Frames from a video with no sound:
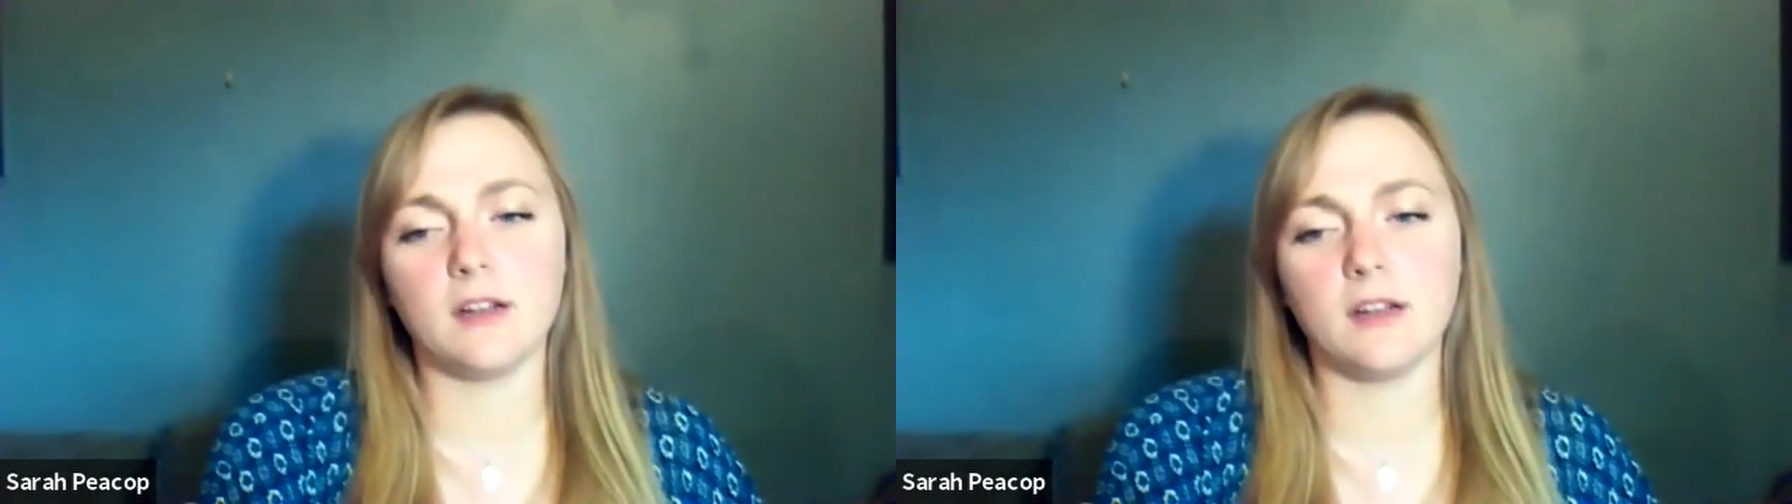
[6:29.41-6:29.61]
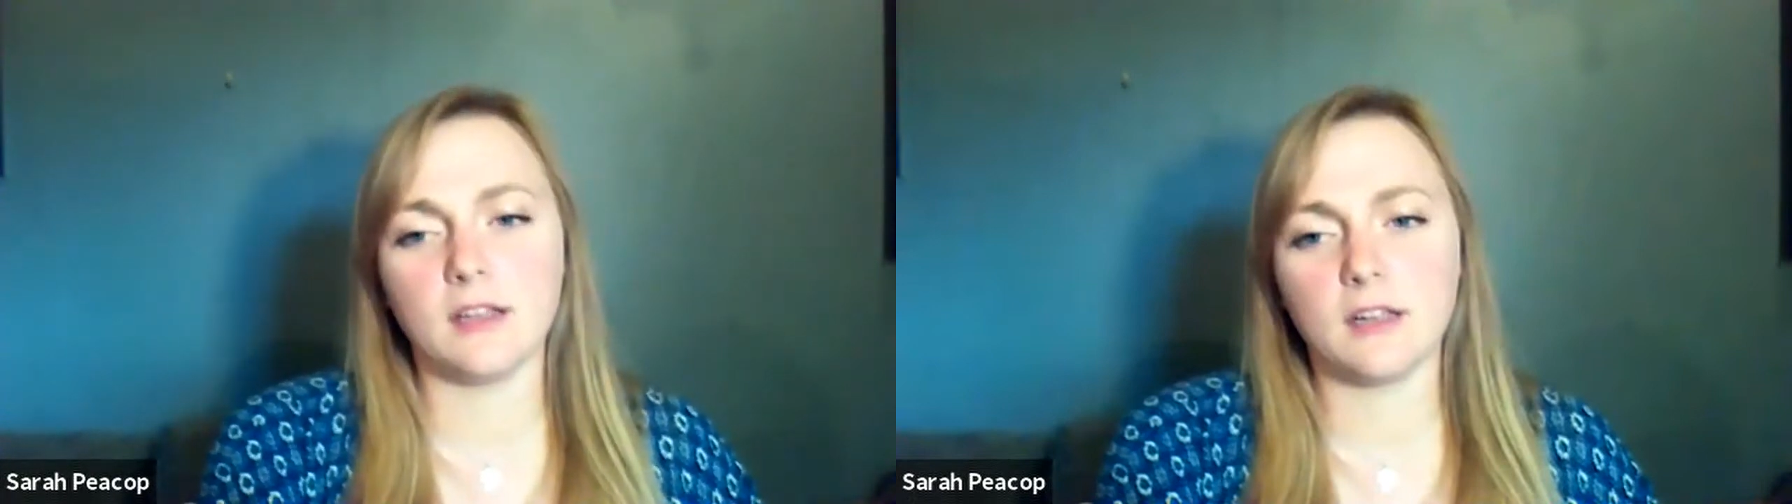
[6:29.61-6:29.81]

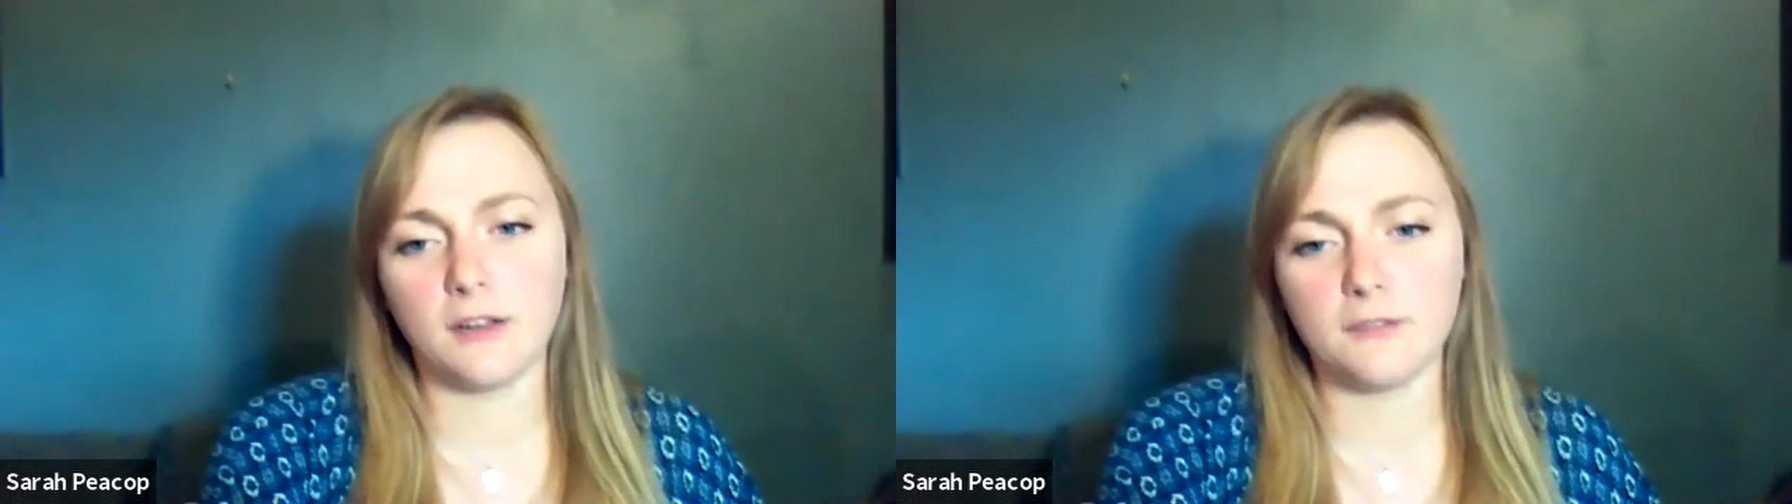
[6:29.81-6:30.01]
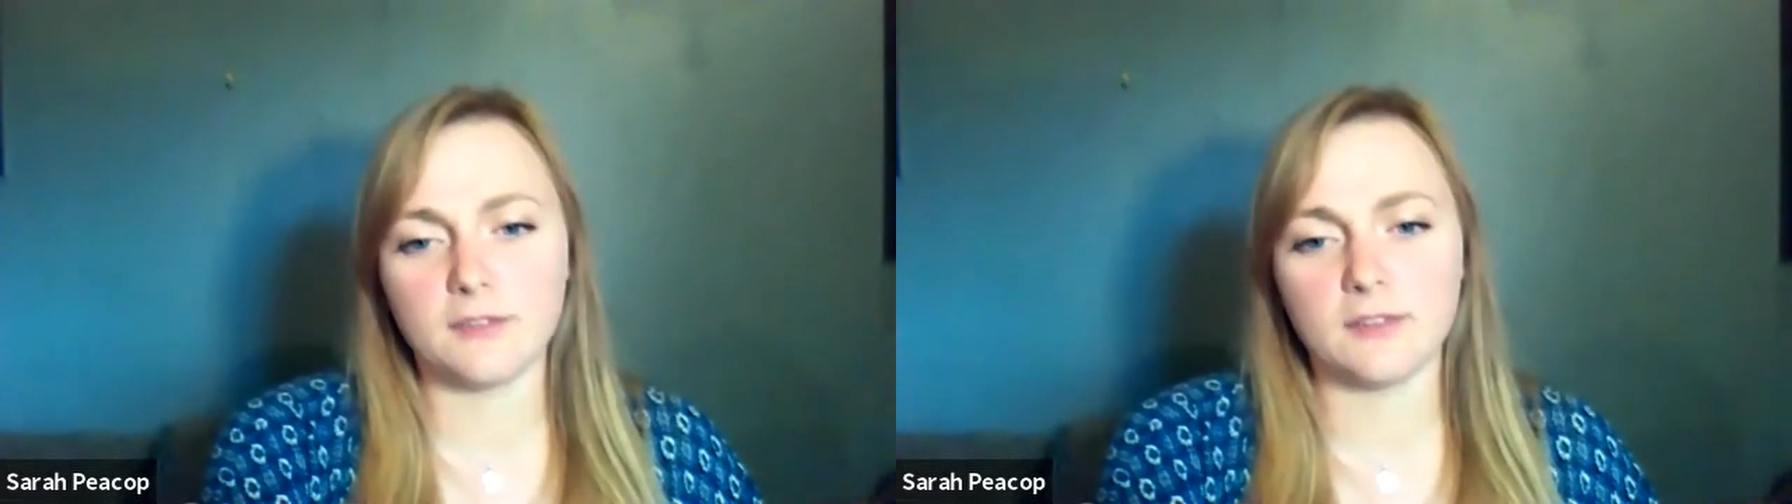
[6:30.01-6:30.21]
like
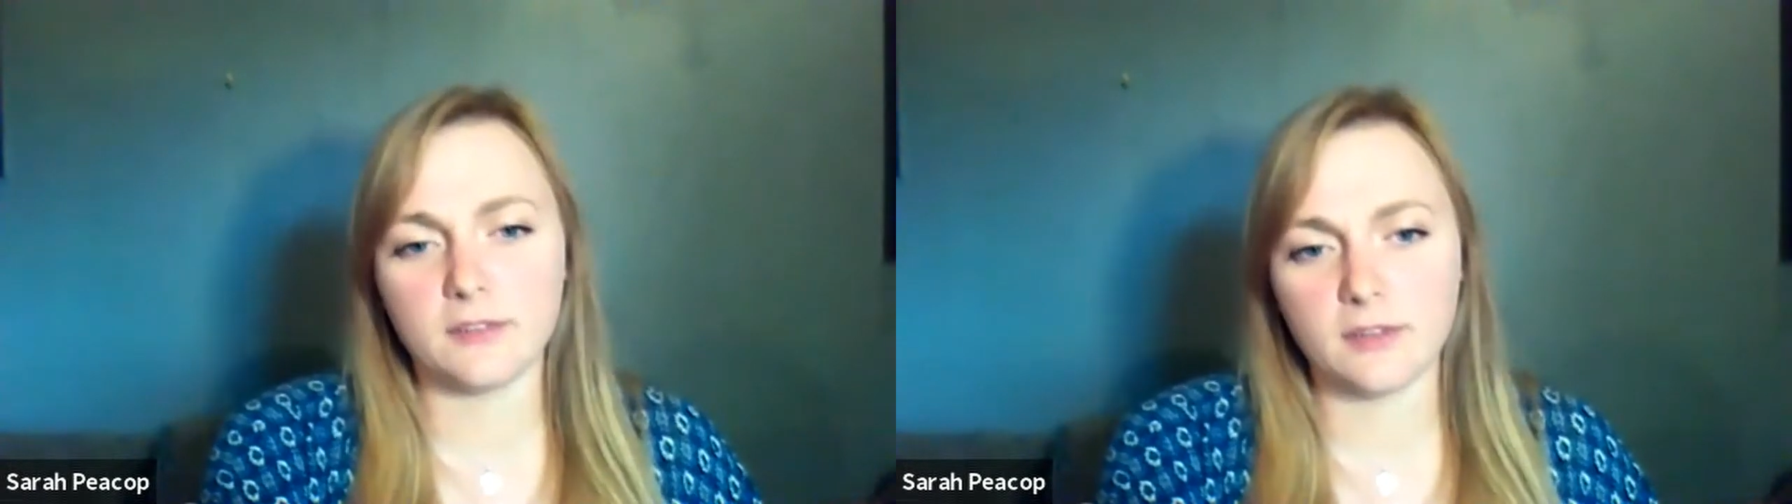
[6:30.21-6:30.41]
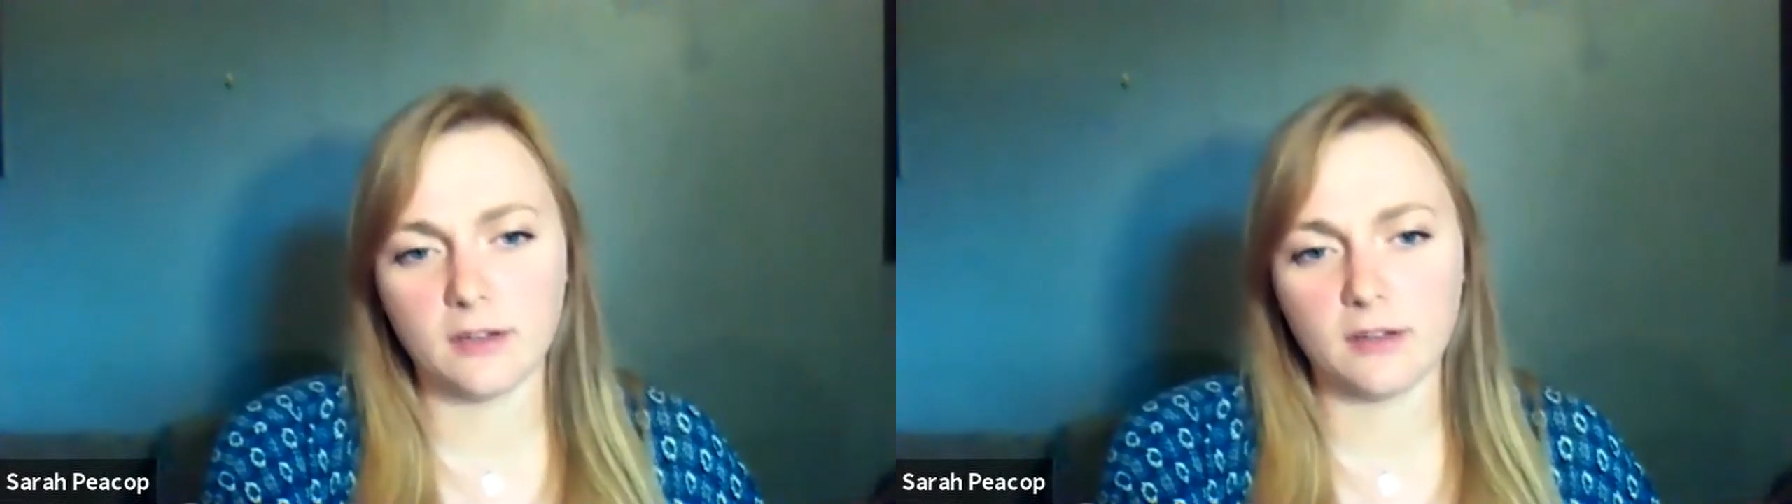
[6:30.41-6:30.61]
gloves and
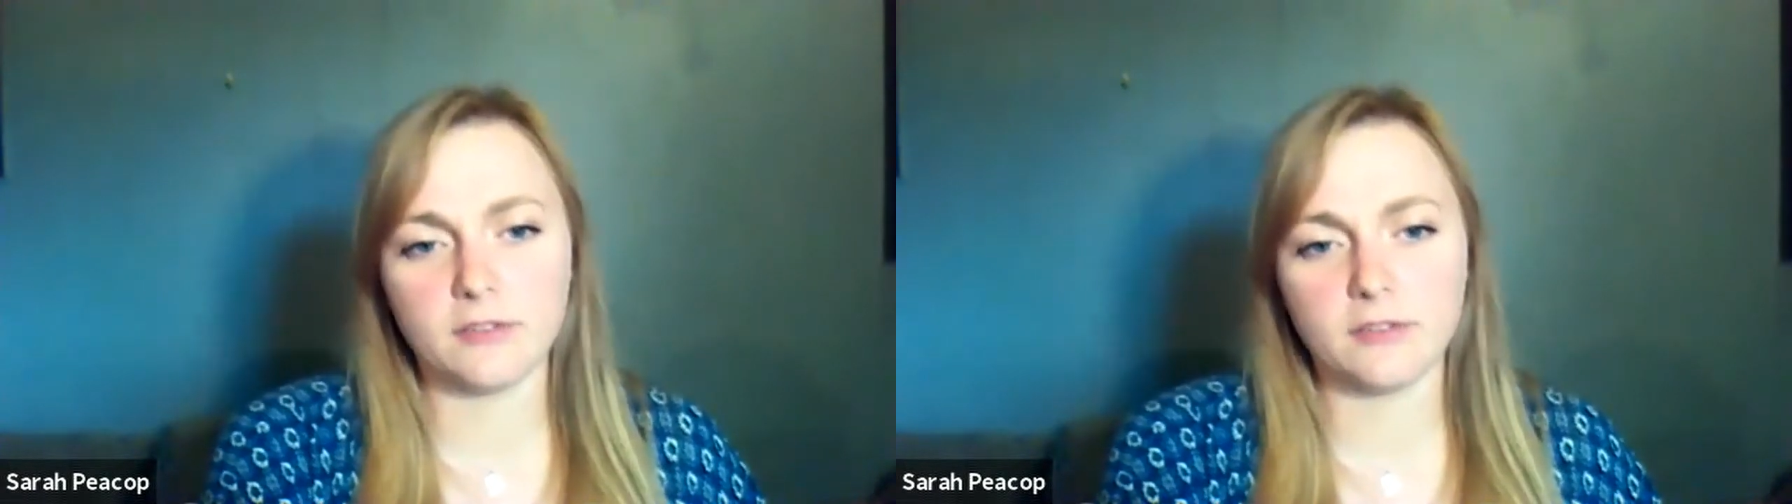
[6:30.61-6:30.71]
stuff,